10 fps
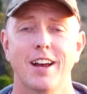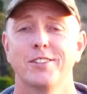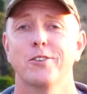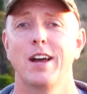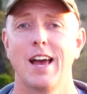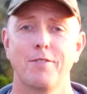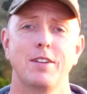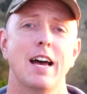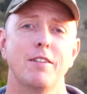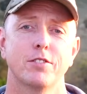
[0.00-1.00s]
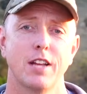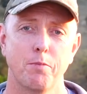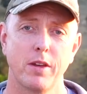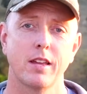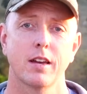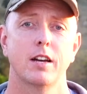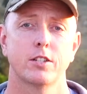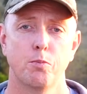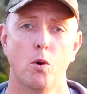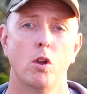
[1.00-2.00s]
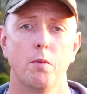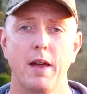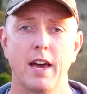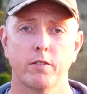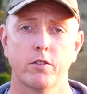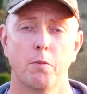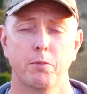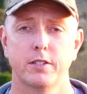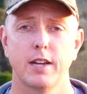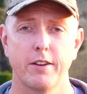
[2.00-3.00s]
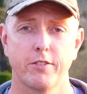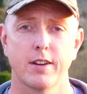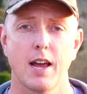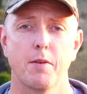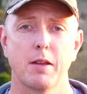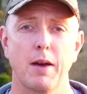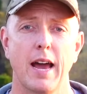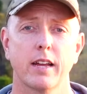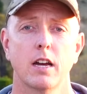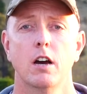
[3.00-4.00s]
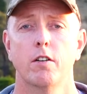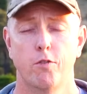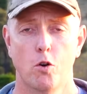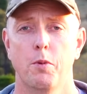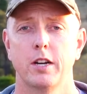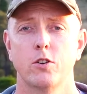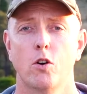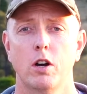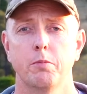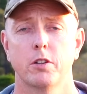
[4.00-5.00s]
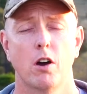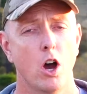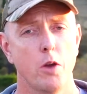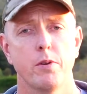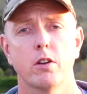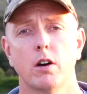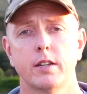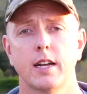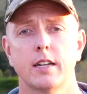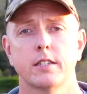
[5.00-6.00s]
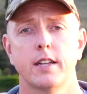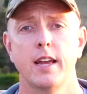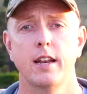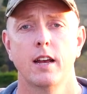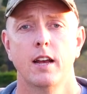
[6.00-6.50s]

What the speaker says: So I have to have something, a small amount of compensation coming back for my time. So I hope you guys understand.